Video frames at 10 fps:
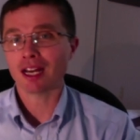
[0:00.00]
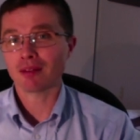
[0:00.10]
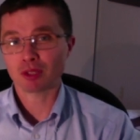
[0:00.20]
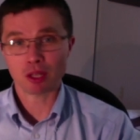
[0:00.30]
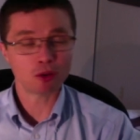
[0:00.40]

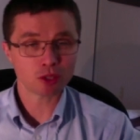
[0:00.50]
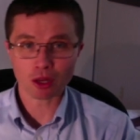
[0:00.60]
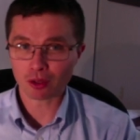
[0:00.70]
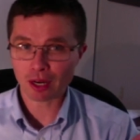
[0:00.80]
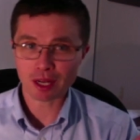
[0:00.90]
So they don't
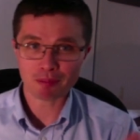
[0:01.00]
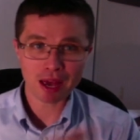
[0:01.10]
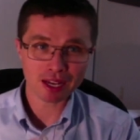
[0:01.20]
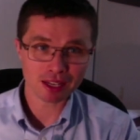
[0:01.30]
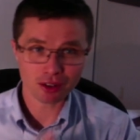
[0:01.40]
tolerate it
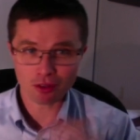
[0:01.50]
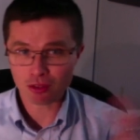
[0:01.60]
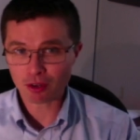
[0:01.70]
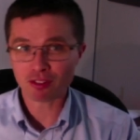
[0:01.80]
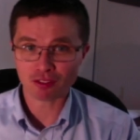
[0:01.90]
back in
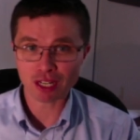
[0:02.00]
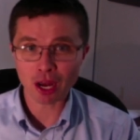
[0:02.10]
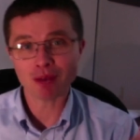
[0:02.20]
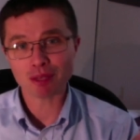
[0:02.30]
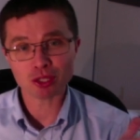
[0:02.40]

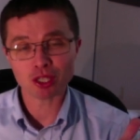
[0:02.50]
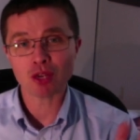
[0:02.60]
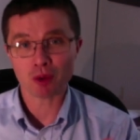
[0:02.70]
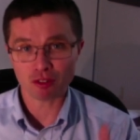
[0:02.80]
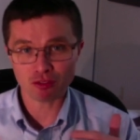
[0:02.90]
359
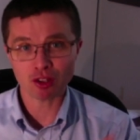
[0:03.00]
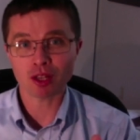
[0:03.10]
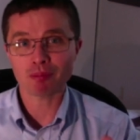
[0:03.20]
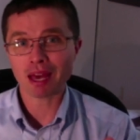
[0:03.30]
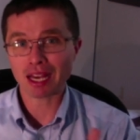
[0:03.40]
BC, when
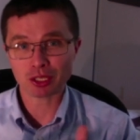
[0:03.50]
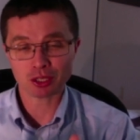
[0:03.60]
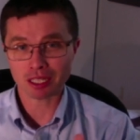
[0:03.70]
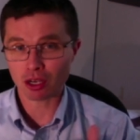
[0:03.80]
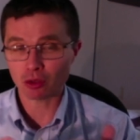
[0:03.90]
Philip
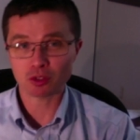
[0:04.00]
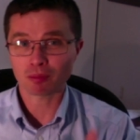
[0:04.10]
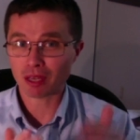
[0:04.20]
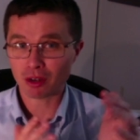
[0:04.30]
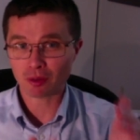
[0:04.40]
actually goes from
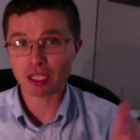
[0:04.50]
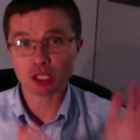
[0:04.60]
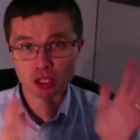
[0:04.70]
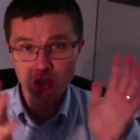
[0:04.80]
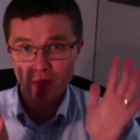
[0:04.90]
being
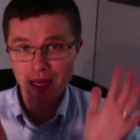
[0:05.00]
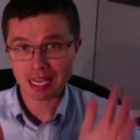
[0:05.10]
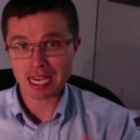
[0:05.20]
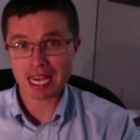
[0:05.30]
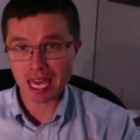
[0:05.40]
regent to
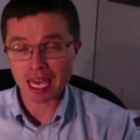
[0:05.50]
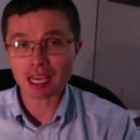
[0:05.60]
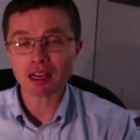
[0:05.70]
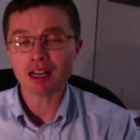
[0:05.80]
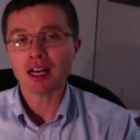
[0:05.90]
being
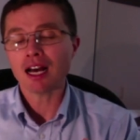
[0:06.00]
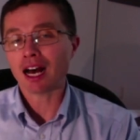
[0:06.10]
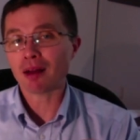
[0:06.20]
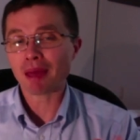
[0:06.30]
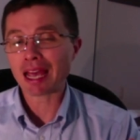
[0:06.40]
king.
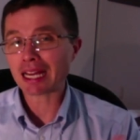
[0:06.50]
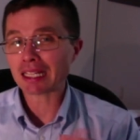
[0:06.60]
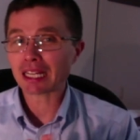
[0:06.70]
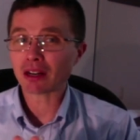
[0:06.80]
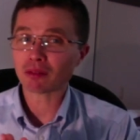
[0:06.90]
And
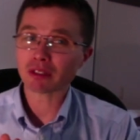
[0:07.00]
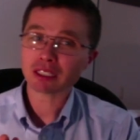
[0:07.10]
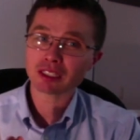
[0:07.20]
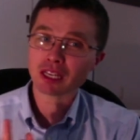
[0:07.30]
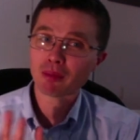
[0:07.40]
they don't
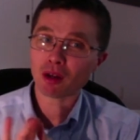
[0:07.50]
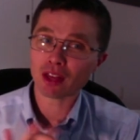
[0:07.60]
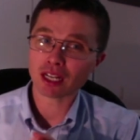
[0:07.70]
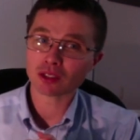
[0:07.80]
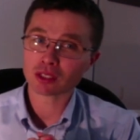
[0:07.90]
really seem all
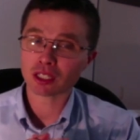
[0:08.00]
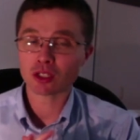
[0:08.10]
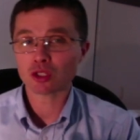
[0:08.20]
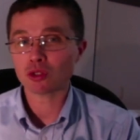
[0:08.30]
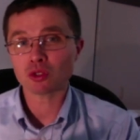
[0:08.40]
that interested
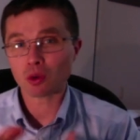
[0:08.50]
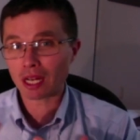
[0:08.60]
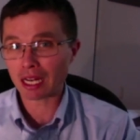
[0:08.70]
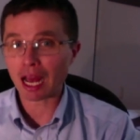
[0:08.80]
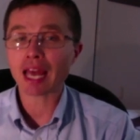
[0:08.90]
in
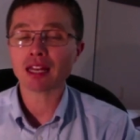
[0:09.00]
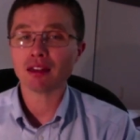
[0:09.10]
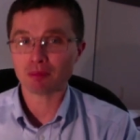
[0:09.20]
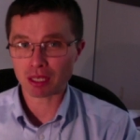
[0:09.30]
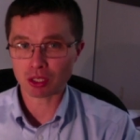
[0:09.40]

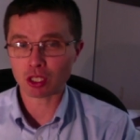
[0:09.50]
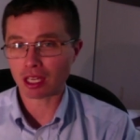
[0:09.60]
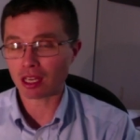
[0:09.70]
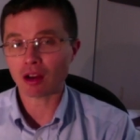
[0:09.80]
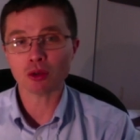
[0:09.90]
229
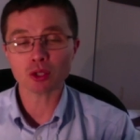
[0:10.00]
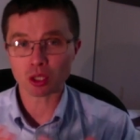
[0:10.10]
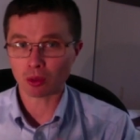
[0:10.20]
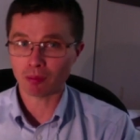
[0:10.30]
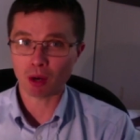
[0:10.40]
BC,
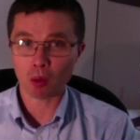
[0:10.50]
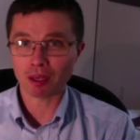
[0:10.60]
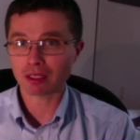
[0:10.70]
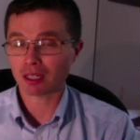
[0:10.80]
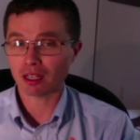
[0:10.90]
also a
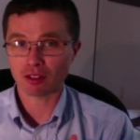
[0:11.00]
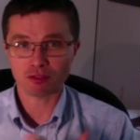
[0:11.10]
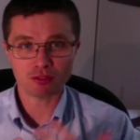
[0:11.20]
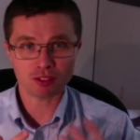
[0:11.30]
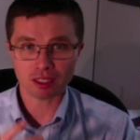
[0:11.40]
moment
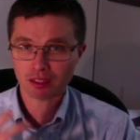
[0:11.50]
of